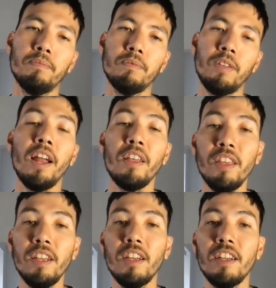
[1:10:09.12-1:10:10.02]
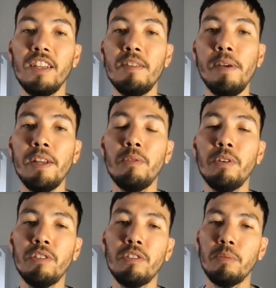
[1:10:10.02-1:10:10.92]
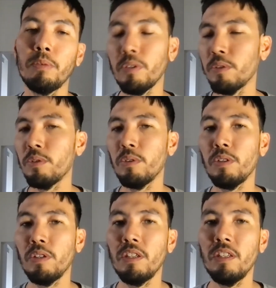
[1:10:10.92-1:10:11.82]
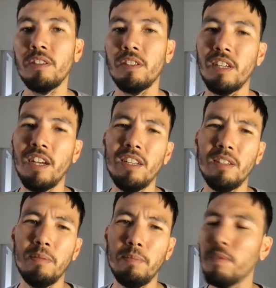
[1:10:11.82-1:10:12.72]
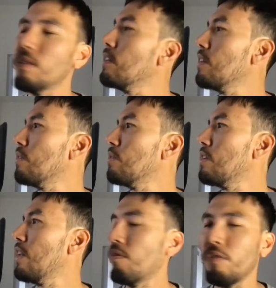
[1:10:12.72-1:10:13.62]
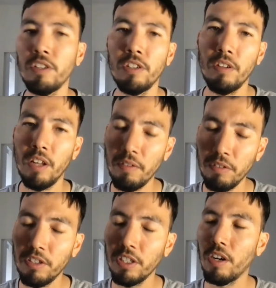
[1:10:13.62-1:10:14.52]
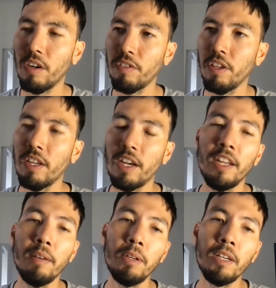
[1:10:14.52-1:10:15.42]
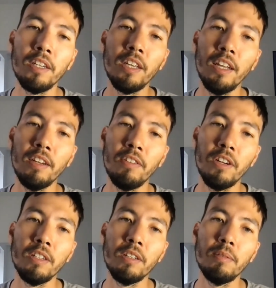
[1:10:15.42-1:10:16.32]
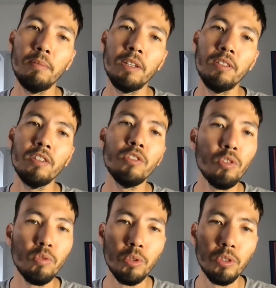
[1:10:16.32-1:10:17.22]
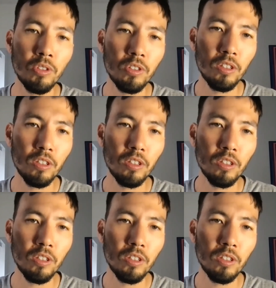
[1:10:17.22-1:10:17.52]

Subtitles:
And I think in many ways crypto is kind of, you know, leveraging off that dynamic again, right? Because there's no rules.